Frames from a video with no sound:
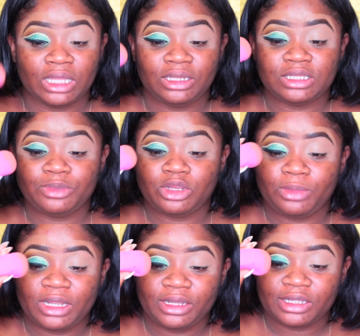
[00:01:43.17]
Now this beauty
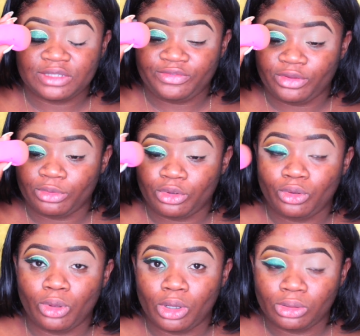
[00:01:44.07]
blender is from
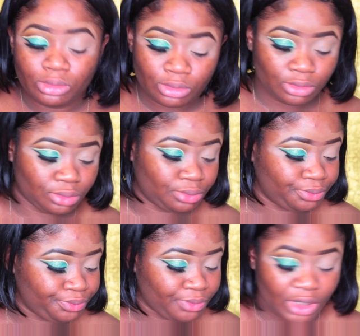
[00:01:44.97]
Quo.
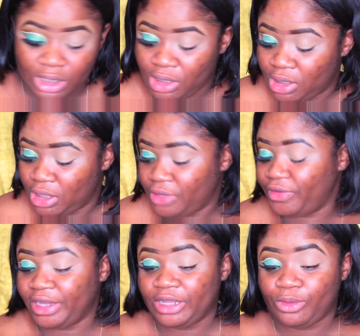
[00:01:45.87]
If
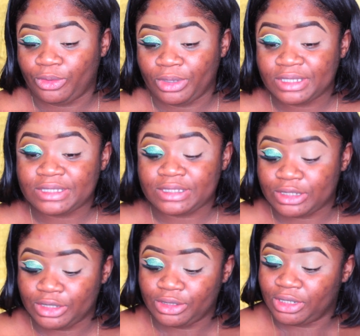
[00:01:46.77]
anyone wants
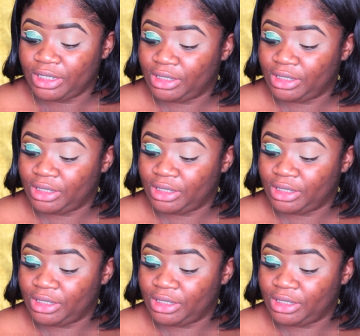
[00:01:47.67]
to